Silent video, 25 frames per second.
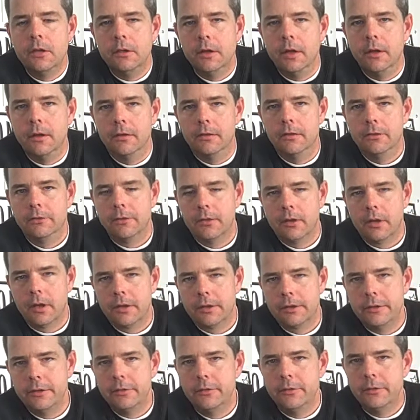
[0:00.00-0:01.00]
Yeah, there's a lot
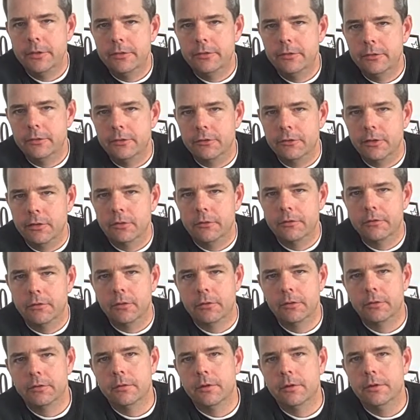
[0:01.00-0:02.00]
of good research on the
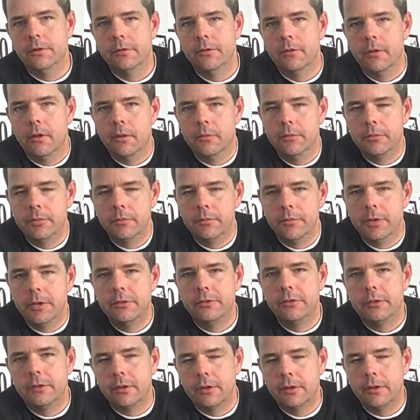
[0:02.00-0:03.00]
fourth grade slump, and
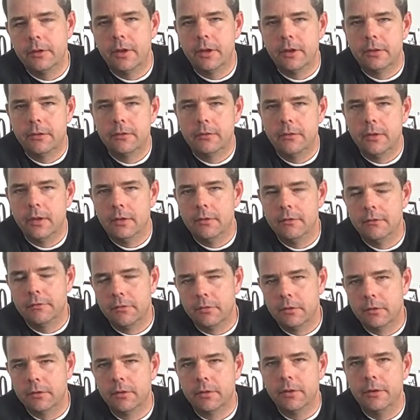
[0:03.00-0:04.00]
basically that
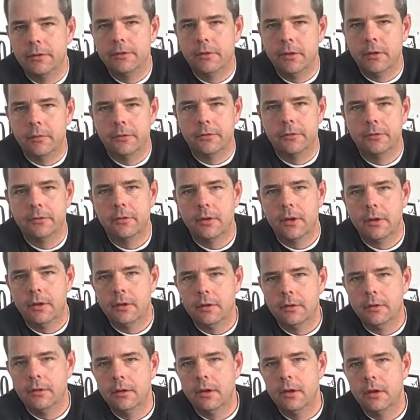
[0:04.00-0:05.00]
fourth grade slump is
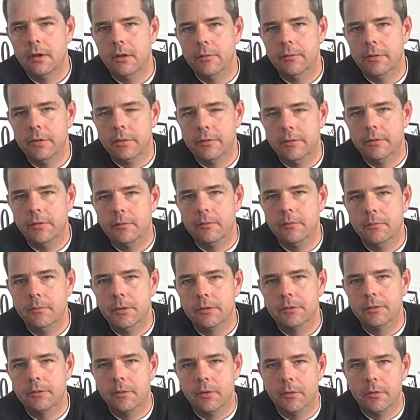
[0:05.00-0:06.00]
slightly a bit of a
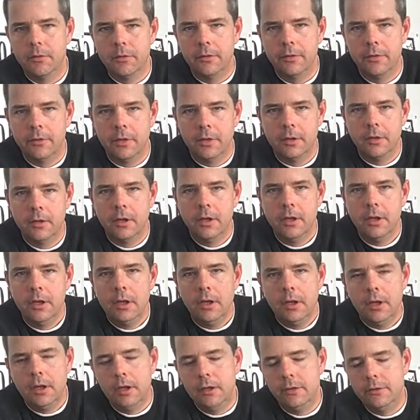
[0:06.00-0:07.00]
misnomer in that
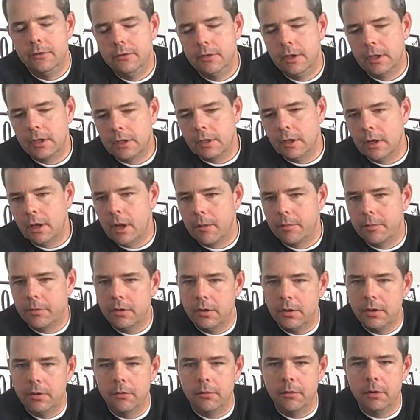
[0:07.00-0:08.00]
it can happen
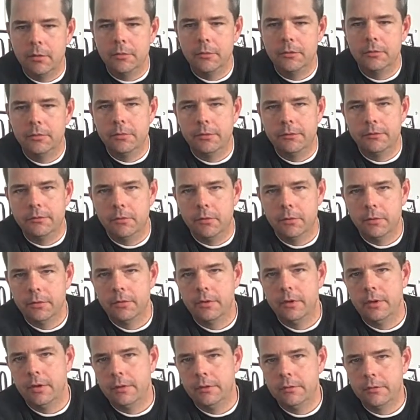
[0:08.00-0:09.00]
anywhere between fourth
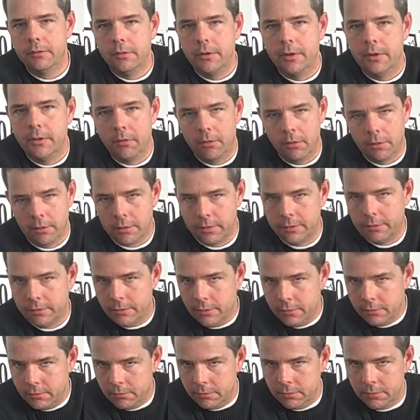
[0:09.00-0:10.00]
and eighth grade or
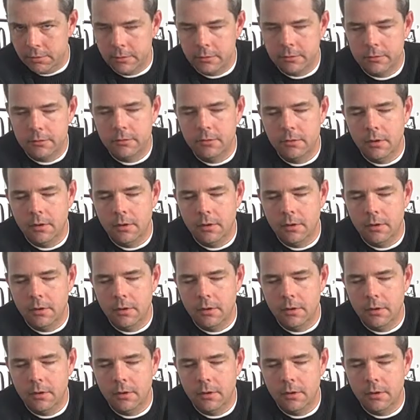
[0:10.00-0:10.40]
continually.